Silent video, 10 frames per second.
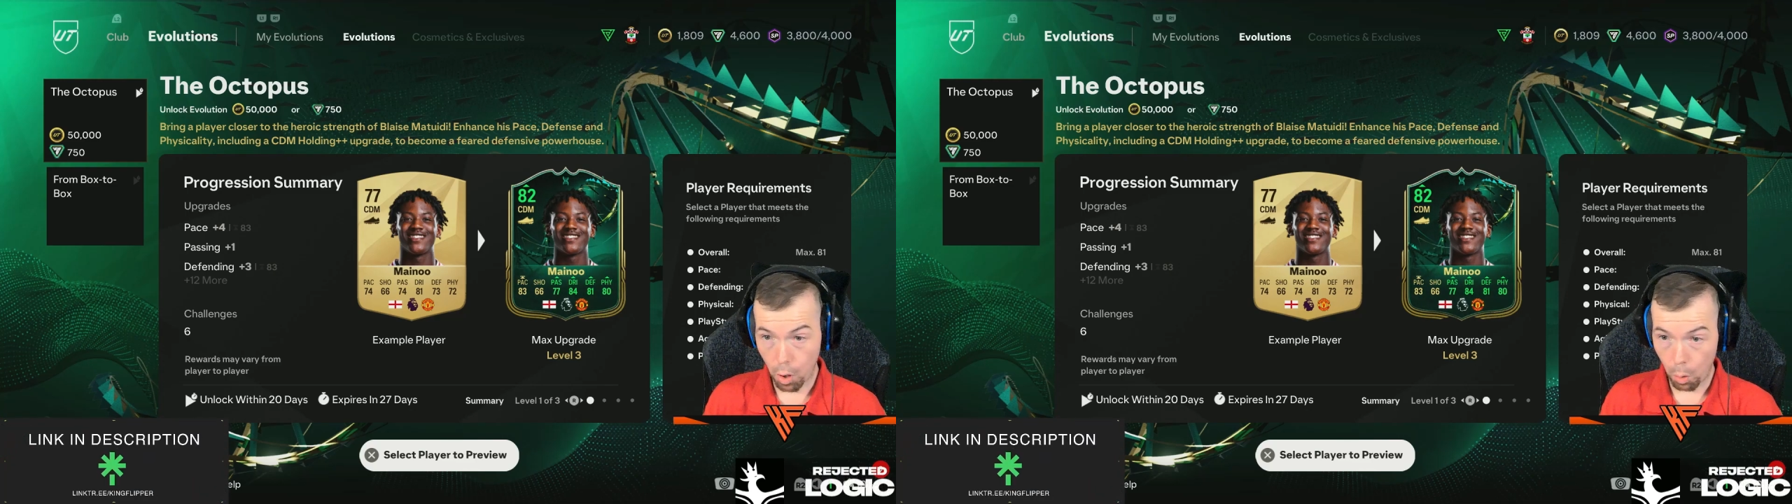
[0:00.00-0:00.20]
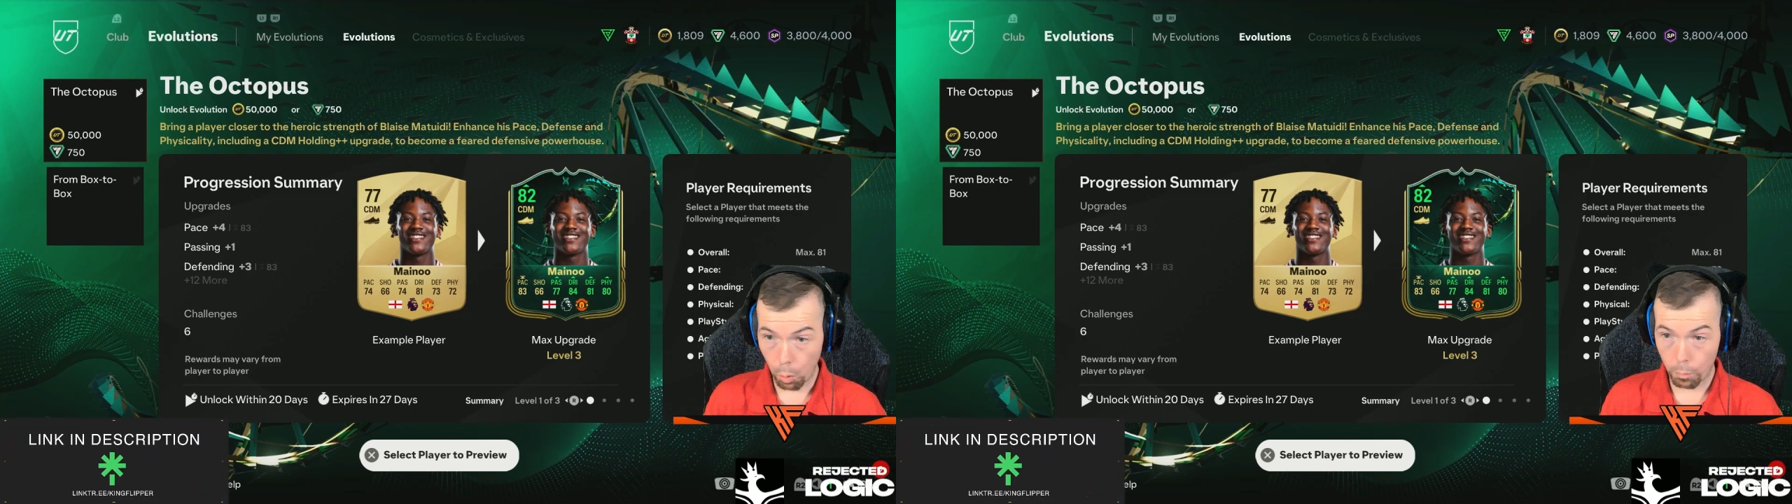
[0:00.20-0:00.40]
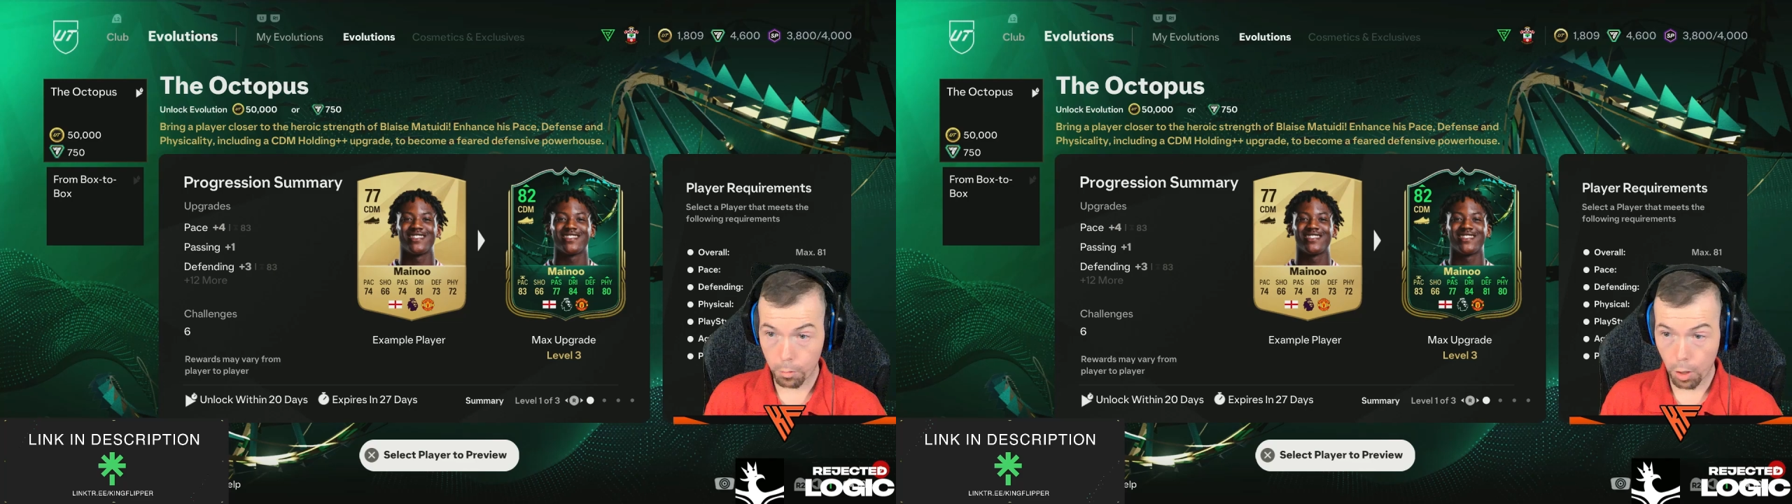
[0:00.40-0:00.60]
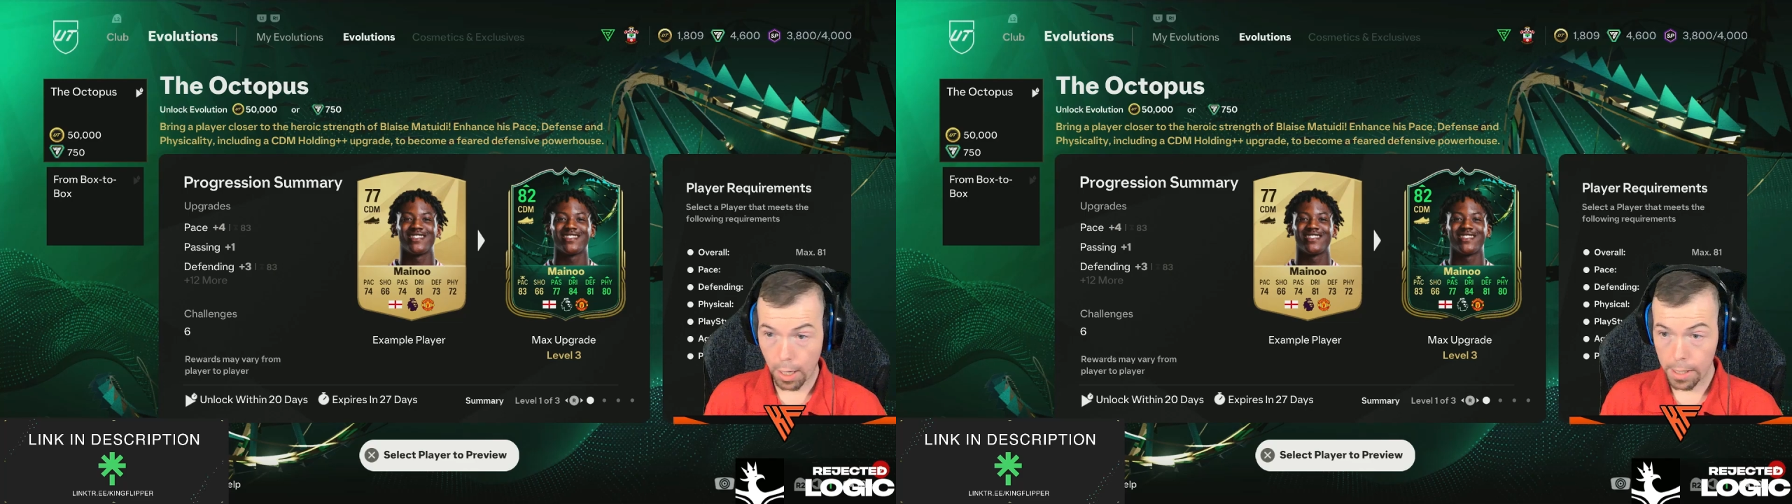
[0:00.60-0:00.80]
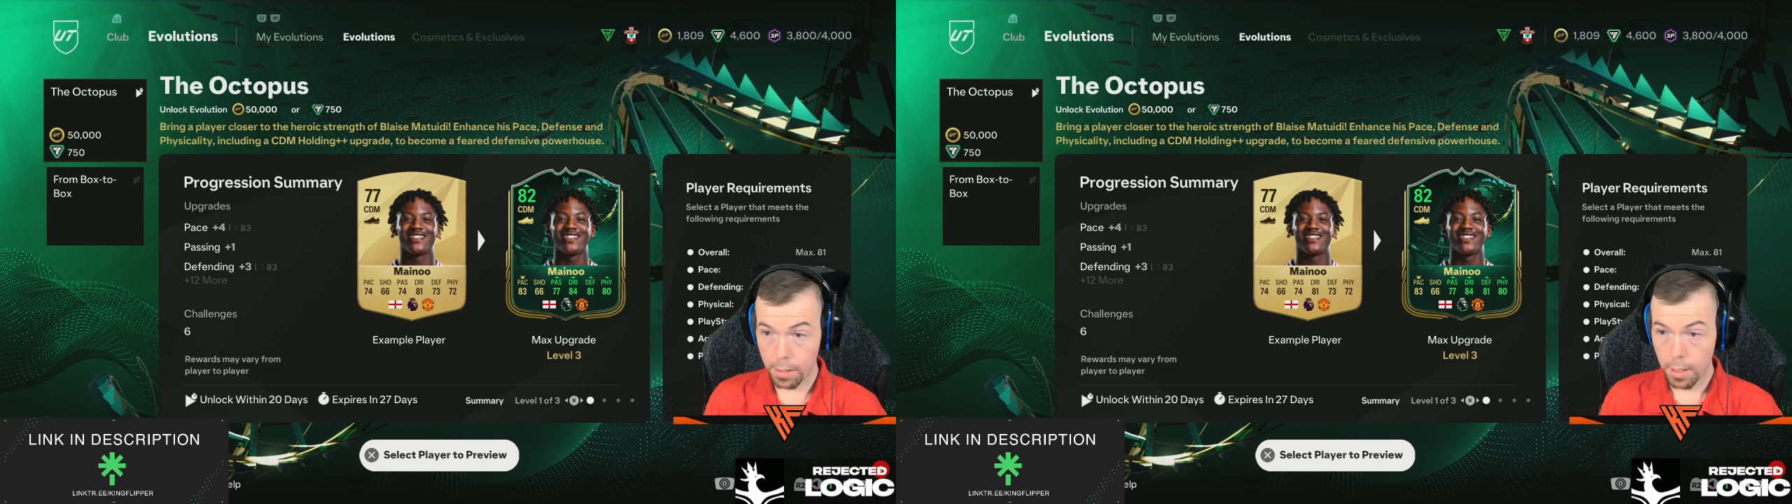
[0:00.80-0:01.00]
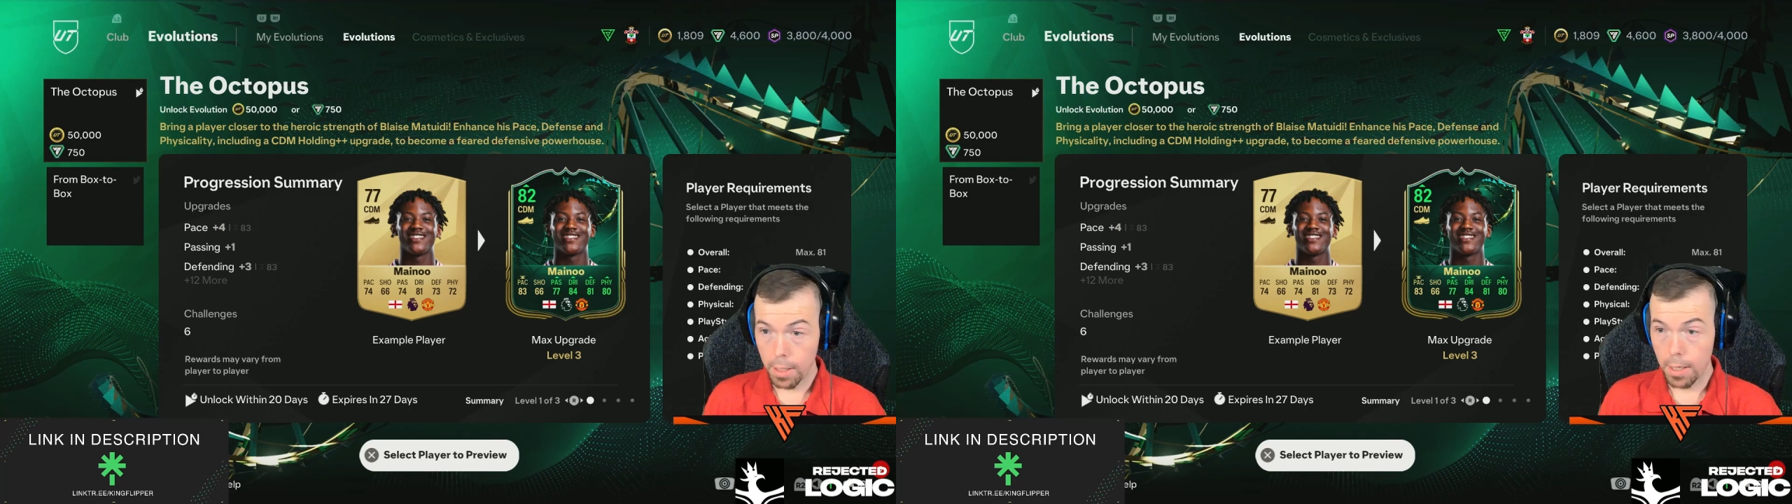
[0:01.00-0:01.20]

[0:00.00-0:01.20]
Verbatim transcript: roll upgrade